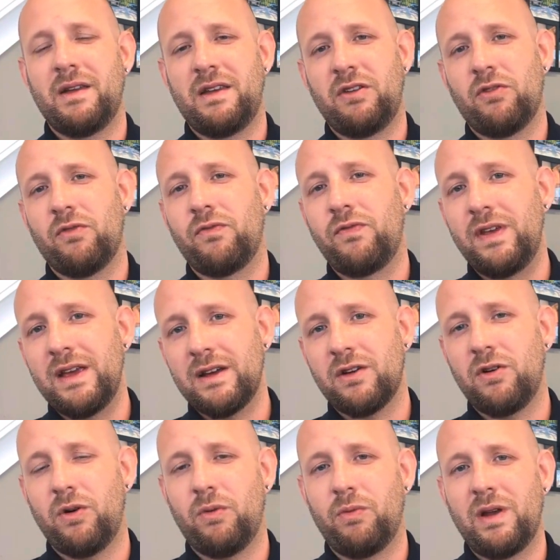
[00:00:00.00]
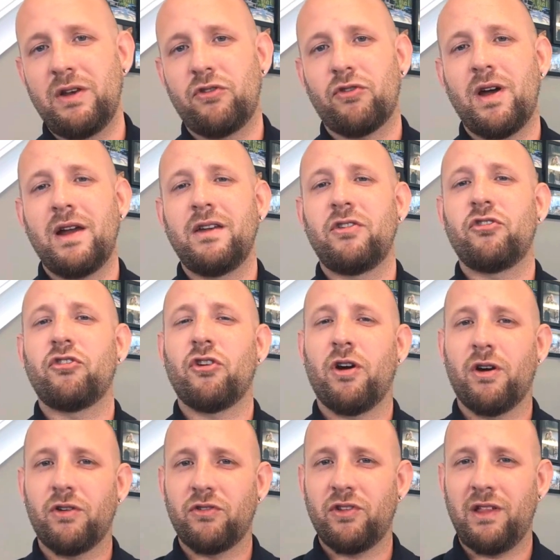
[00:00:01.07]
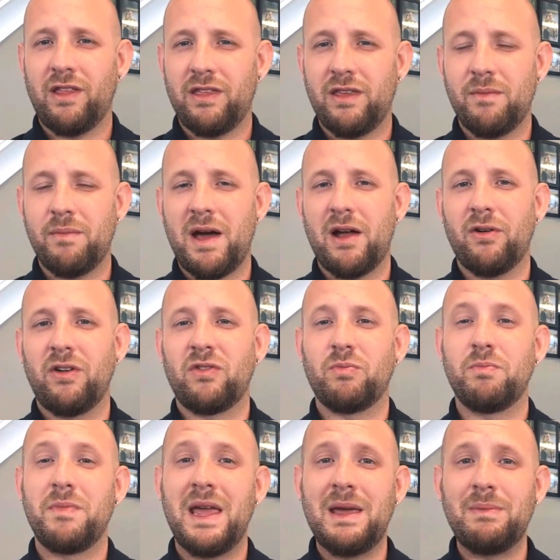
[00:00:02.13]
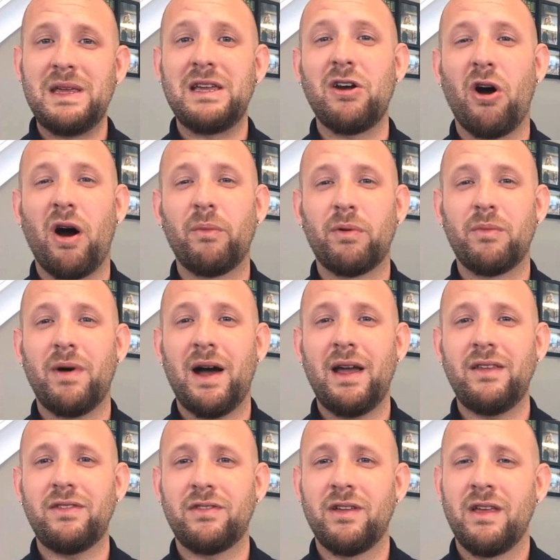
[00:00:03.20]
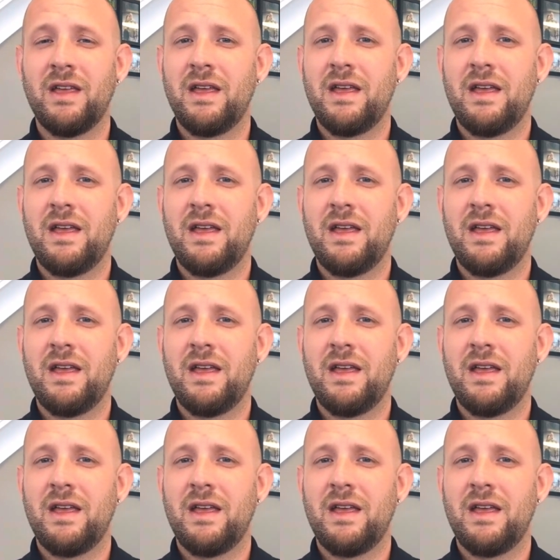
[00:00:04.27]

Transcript: in your vehicle when trying to charge the lithium batteries may be compromised.